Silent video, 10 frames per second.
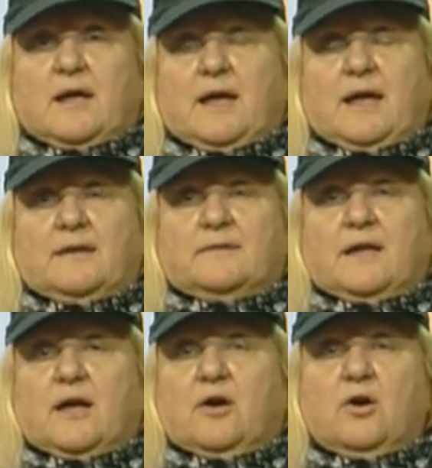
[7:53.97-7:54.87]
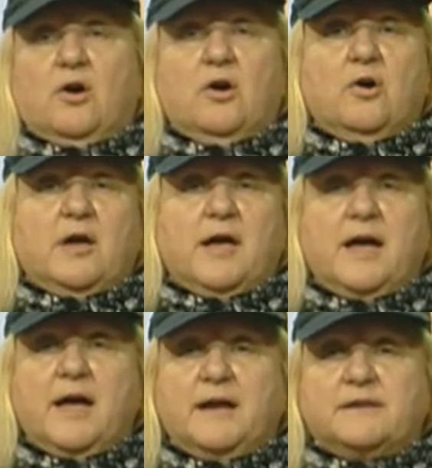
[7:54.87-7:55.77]
and there are all
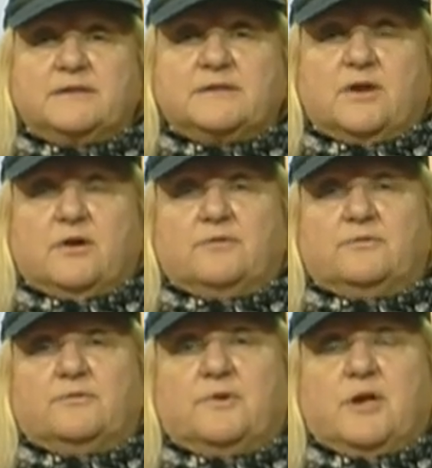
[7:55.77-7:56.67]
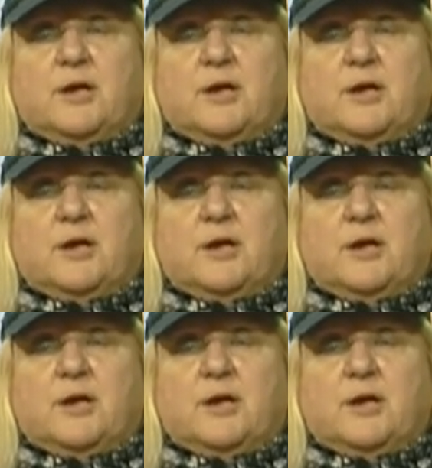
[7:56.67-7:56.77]
kinds of